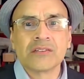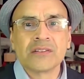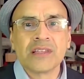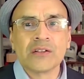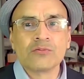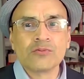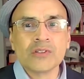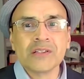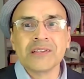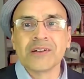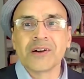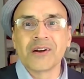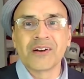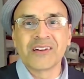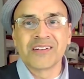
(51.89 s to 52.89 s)
and they really
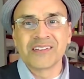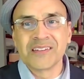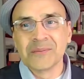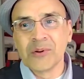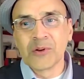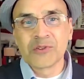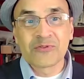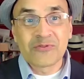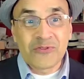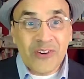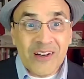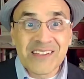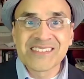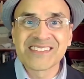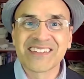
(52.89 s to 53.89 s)
are the most
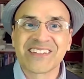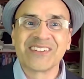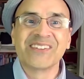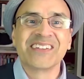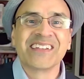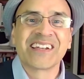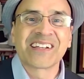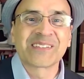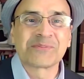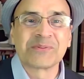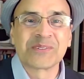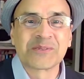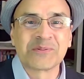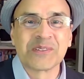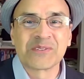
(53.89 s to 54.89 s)
fun security
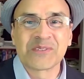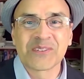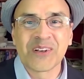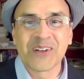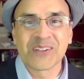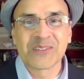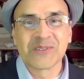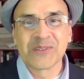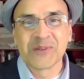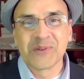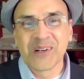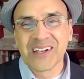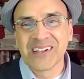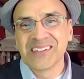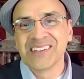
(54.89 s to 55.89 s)
experts we've talked to in a
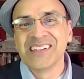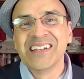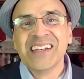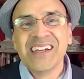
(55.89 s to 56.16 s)
while.